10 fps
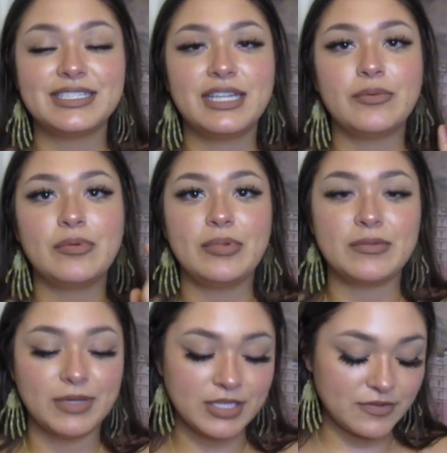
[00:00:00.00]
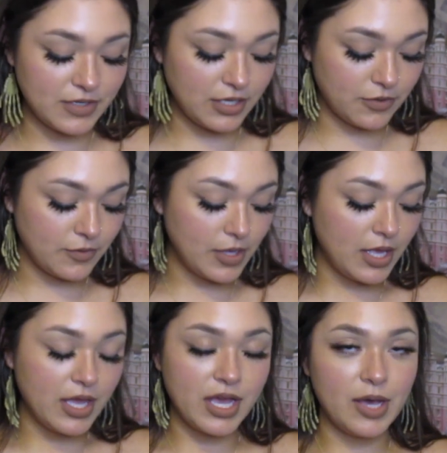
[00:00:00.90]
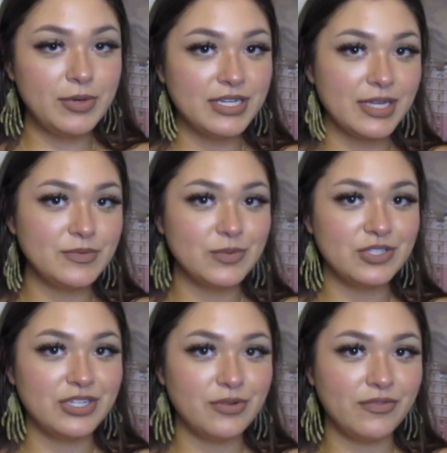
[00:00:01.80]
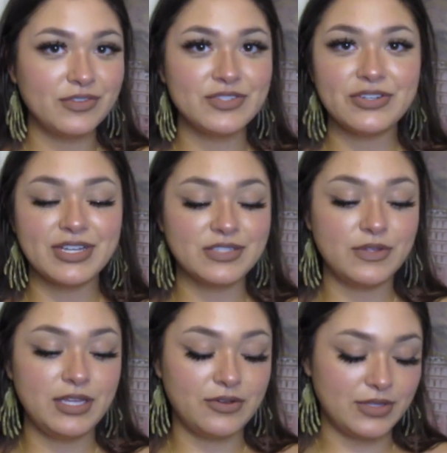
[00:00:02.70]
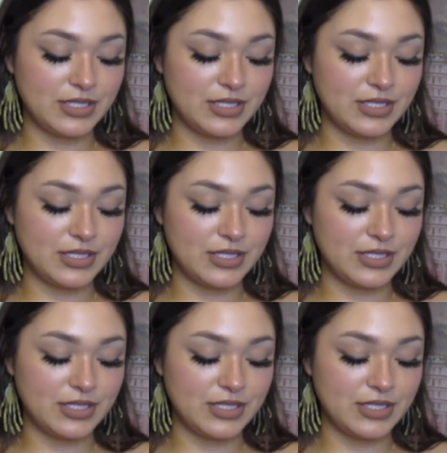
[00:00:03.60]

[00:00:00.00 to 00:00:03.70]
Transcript: and they will be in my next video. How many times will Jenna reference her next video in